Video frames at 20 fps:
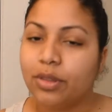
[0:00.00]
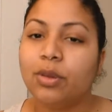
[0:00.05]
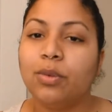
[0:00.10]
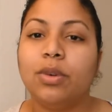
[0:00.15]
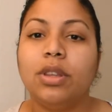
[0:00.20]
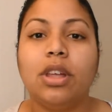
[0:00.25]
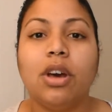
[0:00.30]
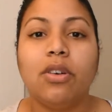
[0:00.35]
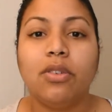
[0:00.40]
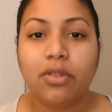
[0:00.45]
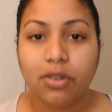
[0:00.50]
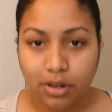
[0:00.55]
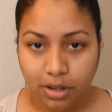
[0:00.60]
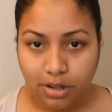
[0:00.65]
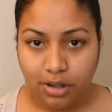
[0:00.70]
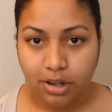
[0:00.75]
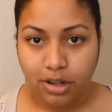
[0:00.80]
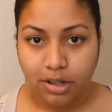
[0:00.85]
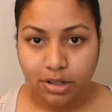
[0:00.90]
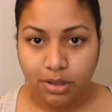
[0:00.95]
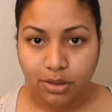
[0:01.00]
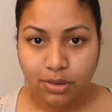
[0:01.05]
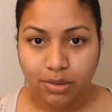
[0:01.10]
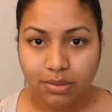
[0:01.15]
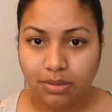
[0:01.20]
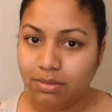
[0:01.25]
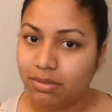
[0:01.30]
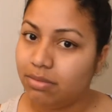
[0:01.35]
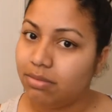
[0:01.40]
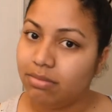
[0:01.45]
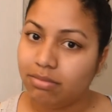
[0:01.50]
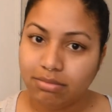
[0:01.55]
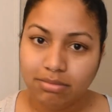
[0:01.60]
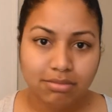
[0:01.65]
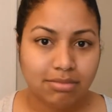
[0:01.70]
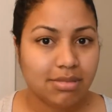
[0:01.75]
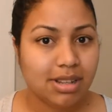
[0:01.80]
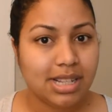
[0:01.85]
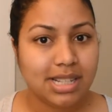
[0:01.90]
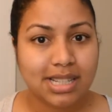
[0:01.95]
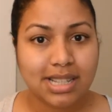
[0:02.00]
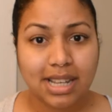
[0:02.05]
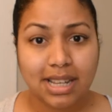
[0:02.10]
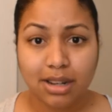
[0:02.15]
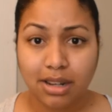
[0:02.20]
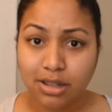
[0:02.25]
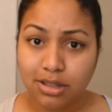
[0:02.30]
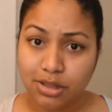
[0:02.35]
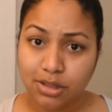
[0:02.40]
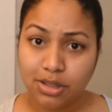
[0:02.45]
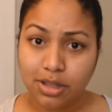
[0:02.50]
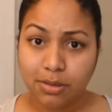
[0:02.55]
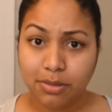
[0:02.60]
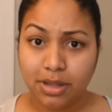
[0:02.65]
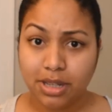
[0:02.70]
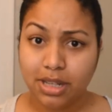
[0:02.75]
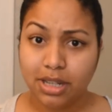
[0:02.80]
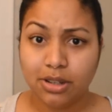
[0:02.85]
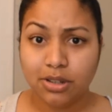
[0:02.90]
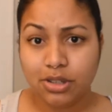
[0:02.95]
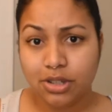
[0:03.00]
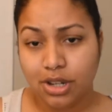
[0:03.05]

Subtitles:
Without further ado, let's get on to the video,